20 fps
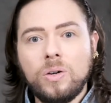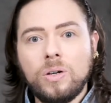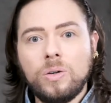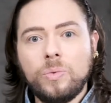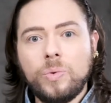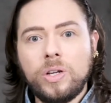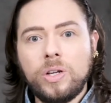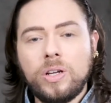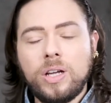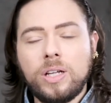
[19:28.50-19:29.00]

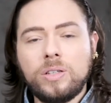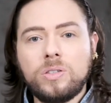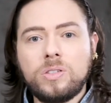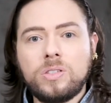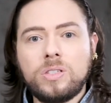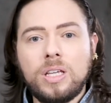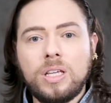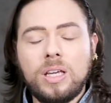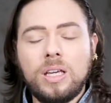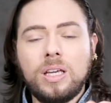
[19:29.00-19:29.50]
where you get to
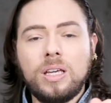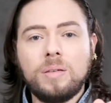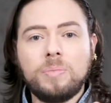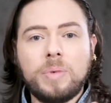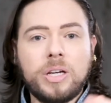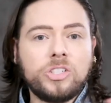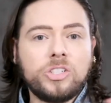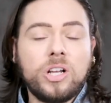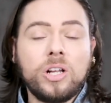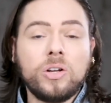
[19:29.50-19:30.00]
see
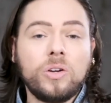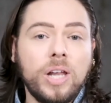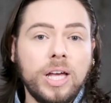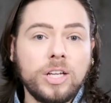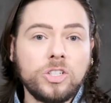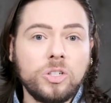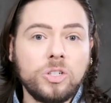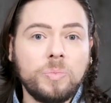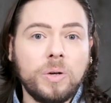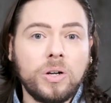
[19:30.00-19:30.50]
my Chanel
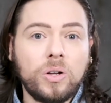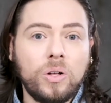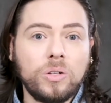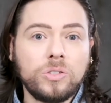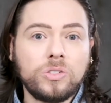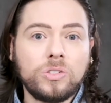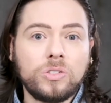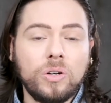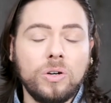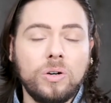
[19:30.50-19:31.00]
collection, but
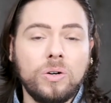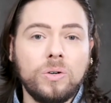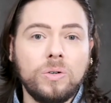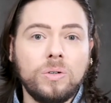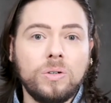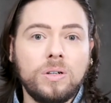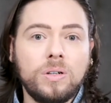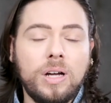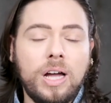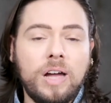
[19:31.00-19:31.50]

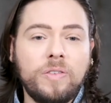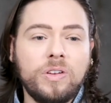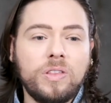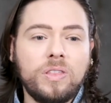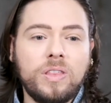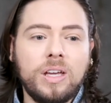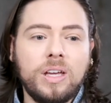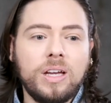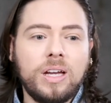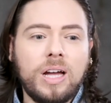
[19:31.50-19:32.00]
also
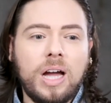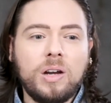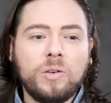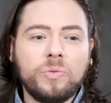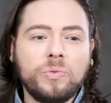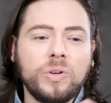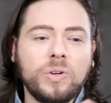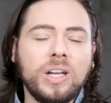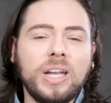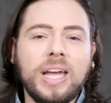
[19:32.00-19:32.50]
everything kind
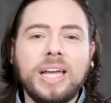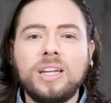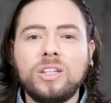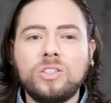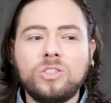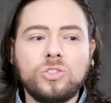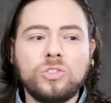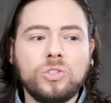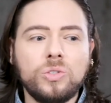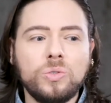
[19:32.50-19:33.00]
of
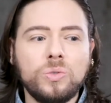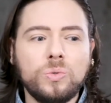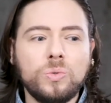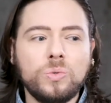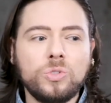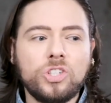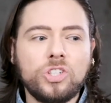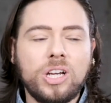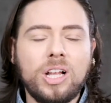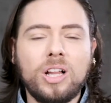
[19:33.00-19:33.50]
related to
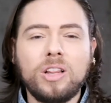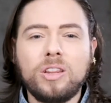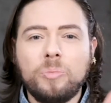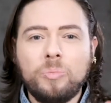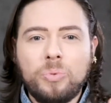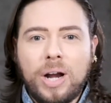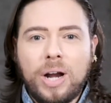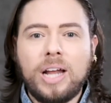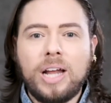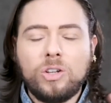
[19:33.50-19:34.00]
Chanel, the
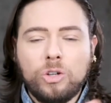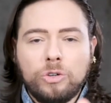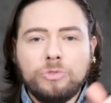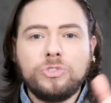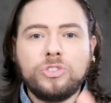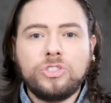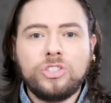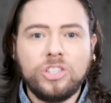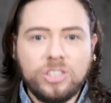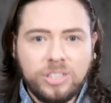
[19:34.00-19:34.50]
brand of
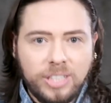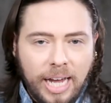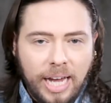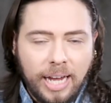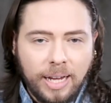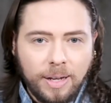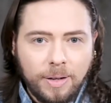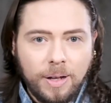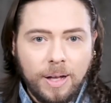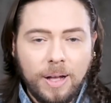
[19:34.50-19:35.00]

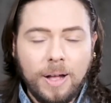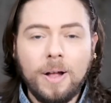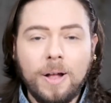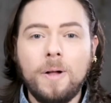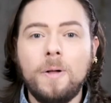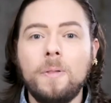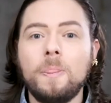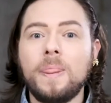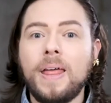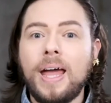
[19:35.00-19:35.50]
today.
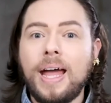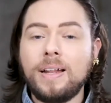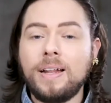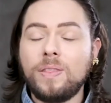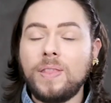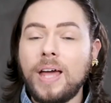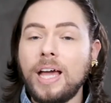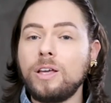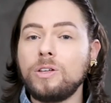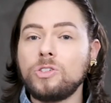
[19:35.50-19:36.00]
And
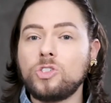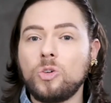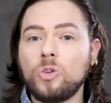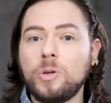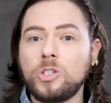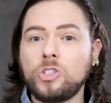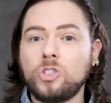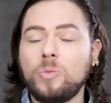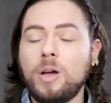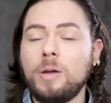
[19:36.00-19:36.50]
thank you so
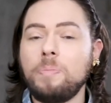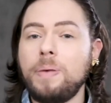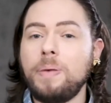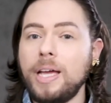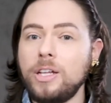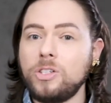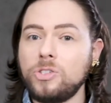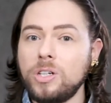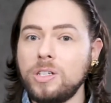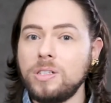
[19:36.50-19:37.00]
much to my
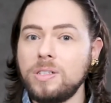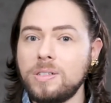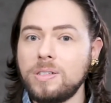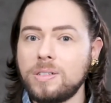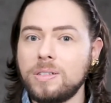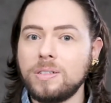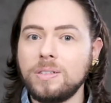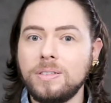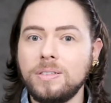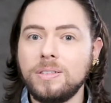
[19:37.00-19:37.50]

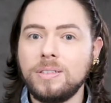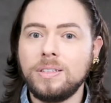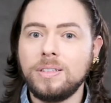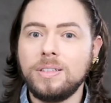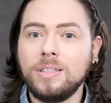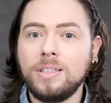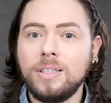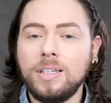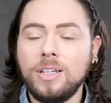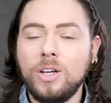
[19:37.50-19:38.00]
patrons
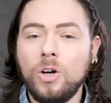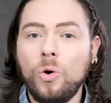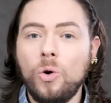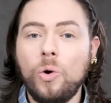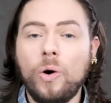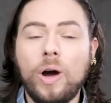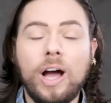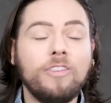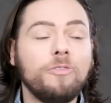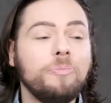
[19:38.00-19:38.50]

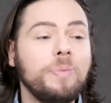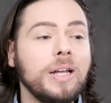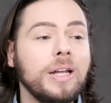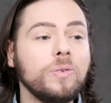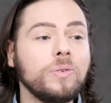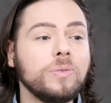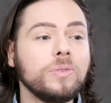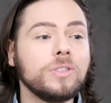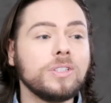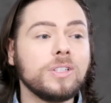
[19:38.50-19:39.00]
who
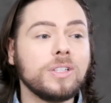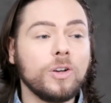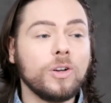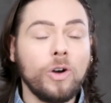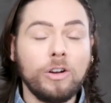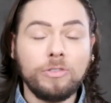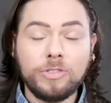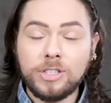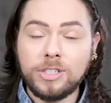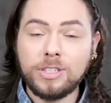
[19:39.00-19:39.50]

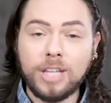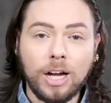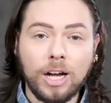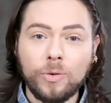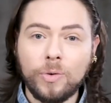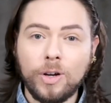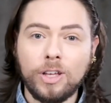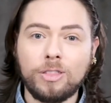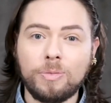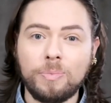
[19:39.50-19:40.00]
have
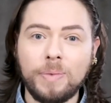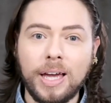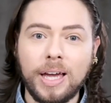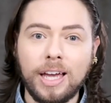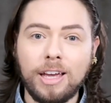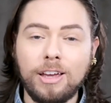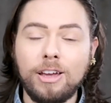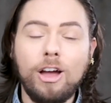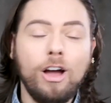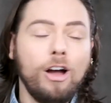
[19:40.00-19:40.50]
stuck with
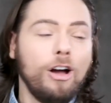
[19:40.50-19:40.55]
me